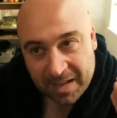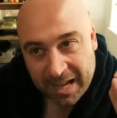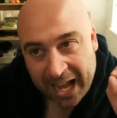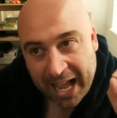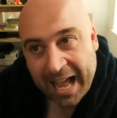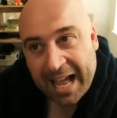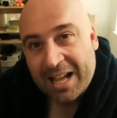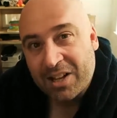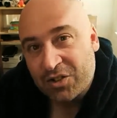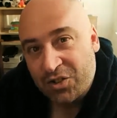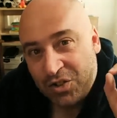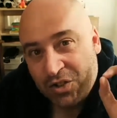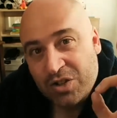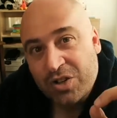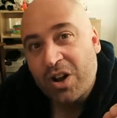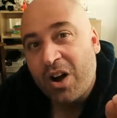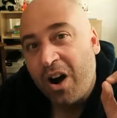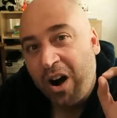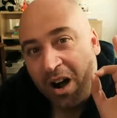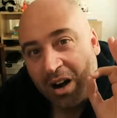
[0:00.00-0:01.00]
has
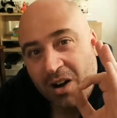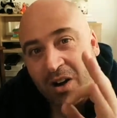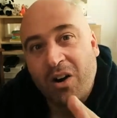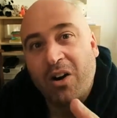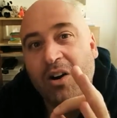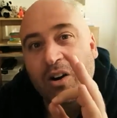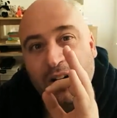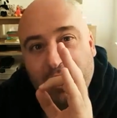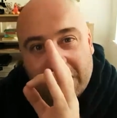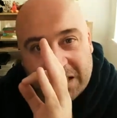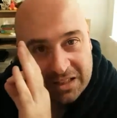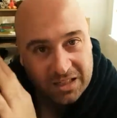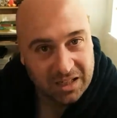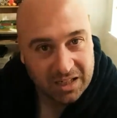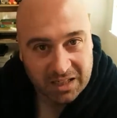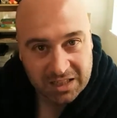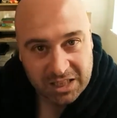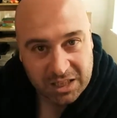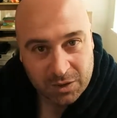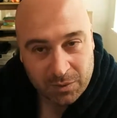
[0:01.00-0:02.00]
knock-on
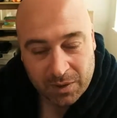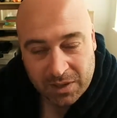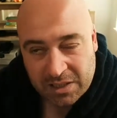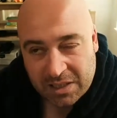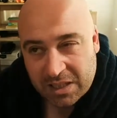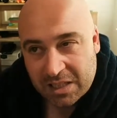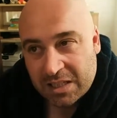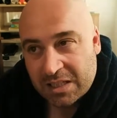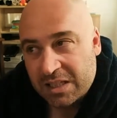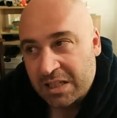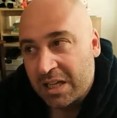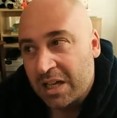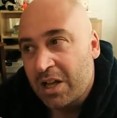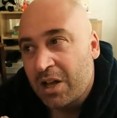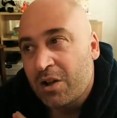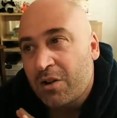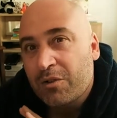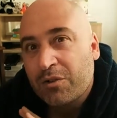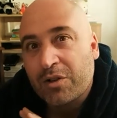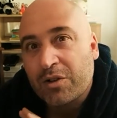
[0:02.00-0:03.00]
consequences
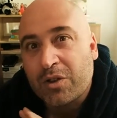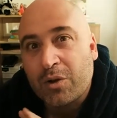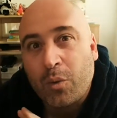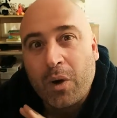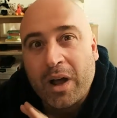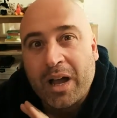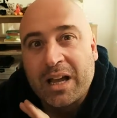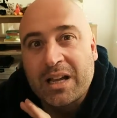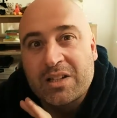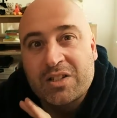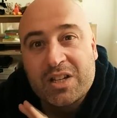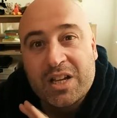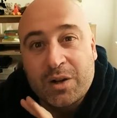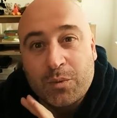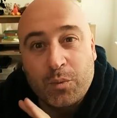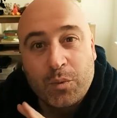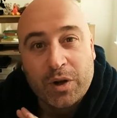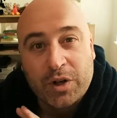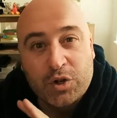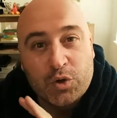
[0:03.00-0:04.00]
for the ways
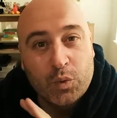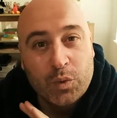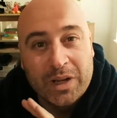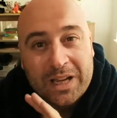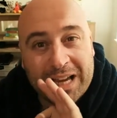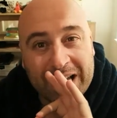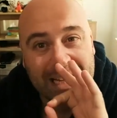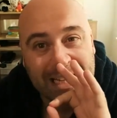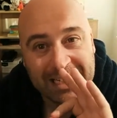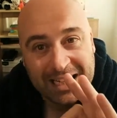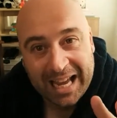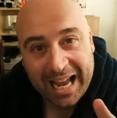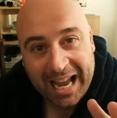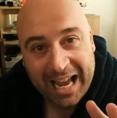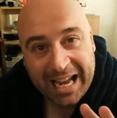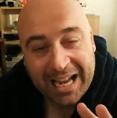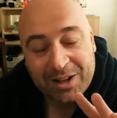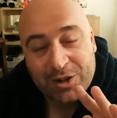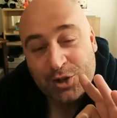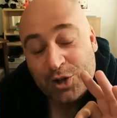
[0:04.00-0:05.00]
in which we
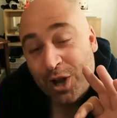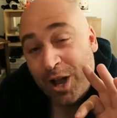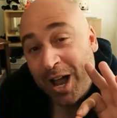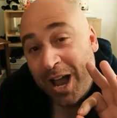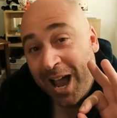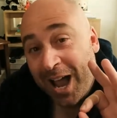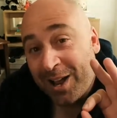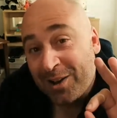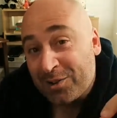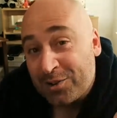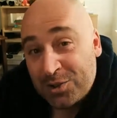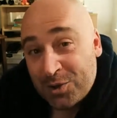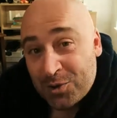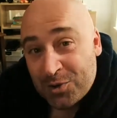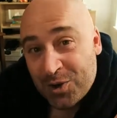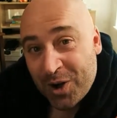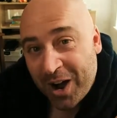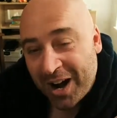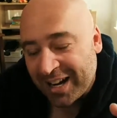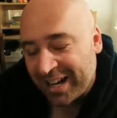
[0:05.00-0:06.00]
engage and
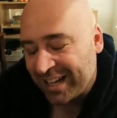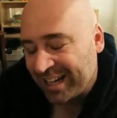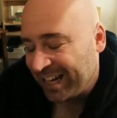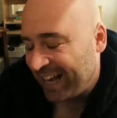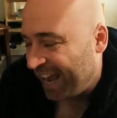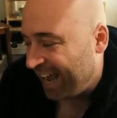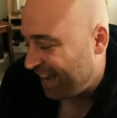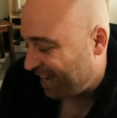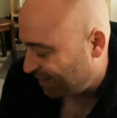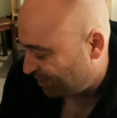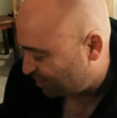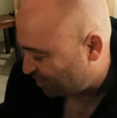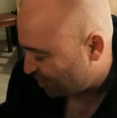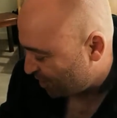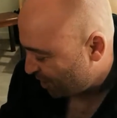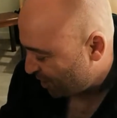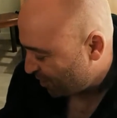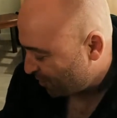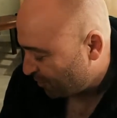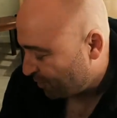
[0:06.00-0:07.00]
do not engage
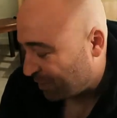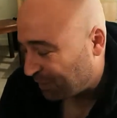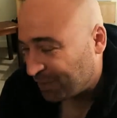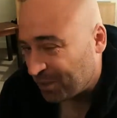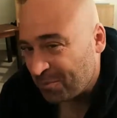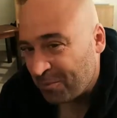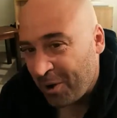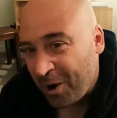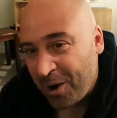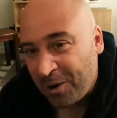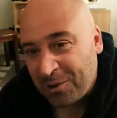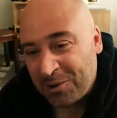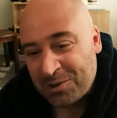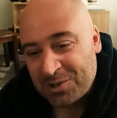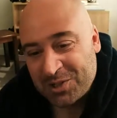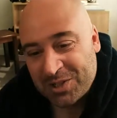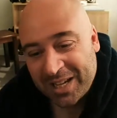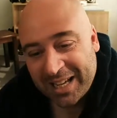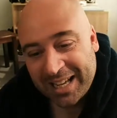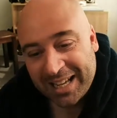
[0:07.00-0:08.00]
with
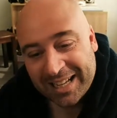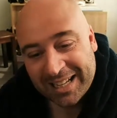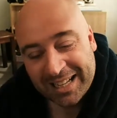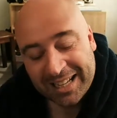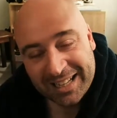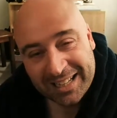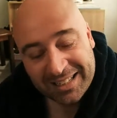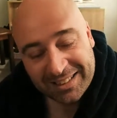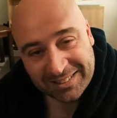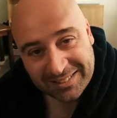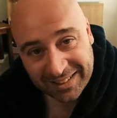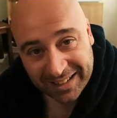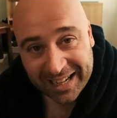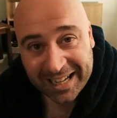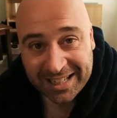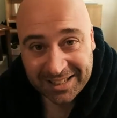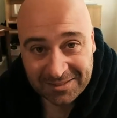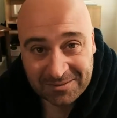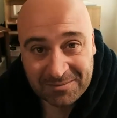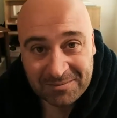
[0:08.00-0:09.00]
democracy,
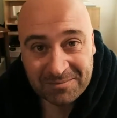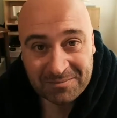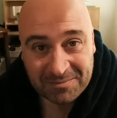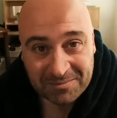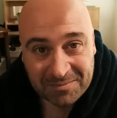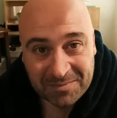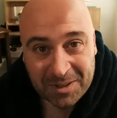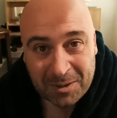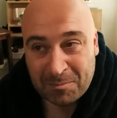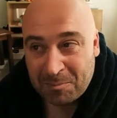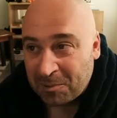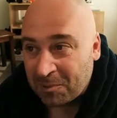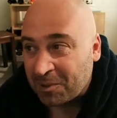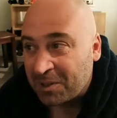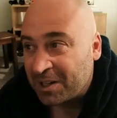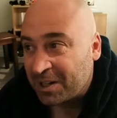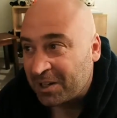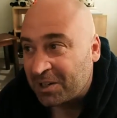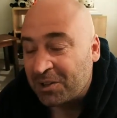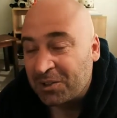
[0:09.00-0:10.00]
right? The
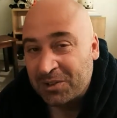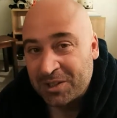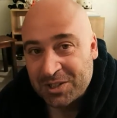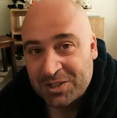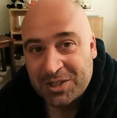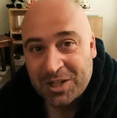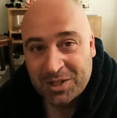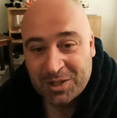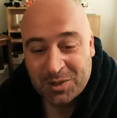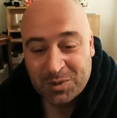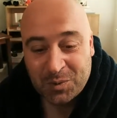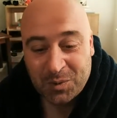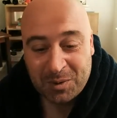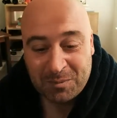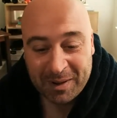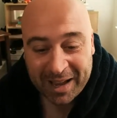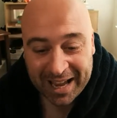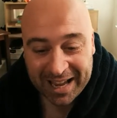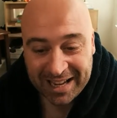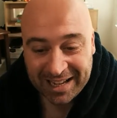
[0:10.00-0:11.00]
political decisions we
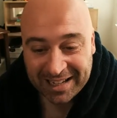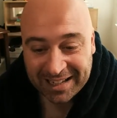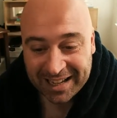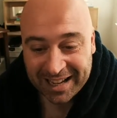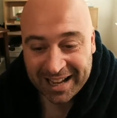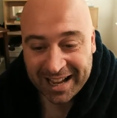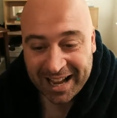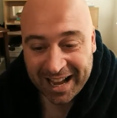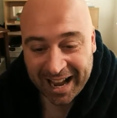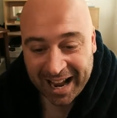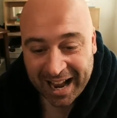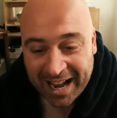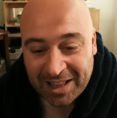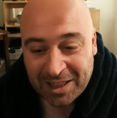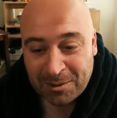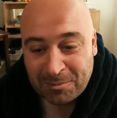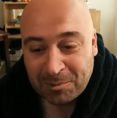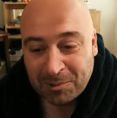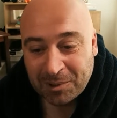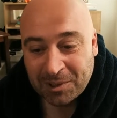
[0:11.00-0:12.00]
make and
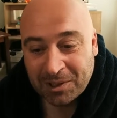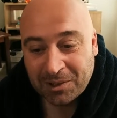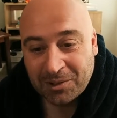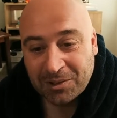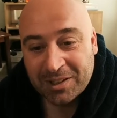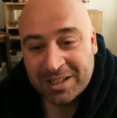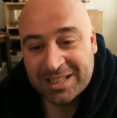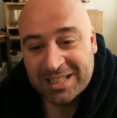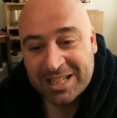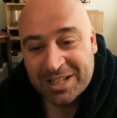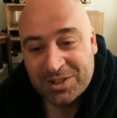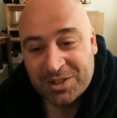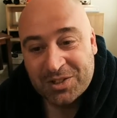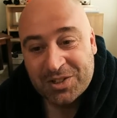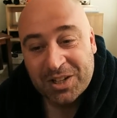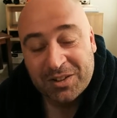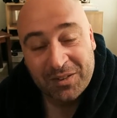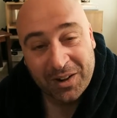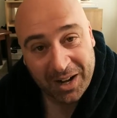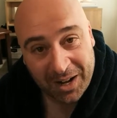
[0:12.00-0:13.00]
the political
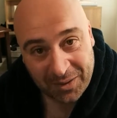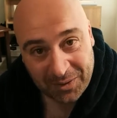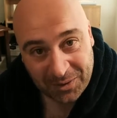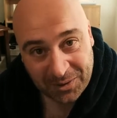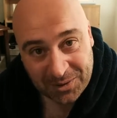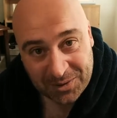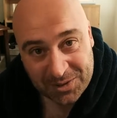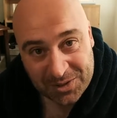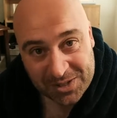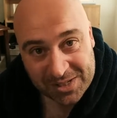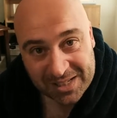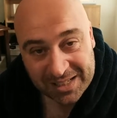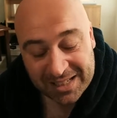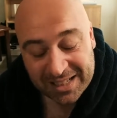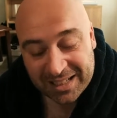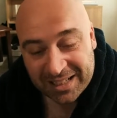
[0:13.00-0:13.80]
decisions of others